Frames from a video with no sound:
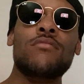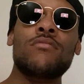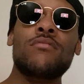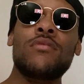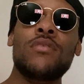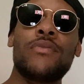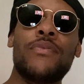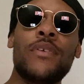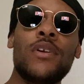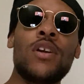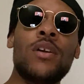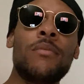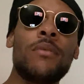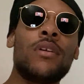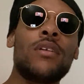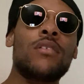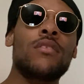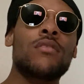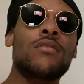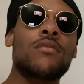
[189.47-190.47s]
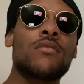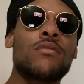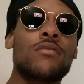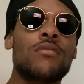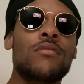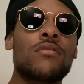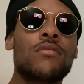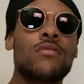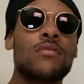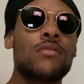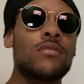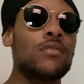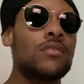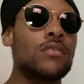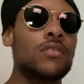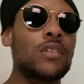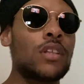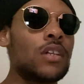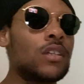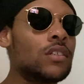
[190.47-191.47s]
You feel me?
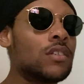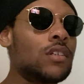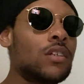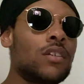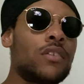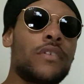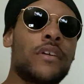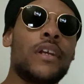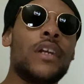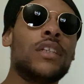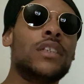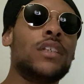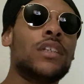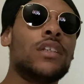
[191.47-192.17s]
Just like shit crazy.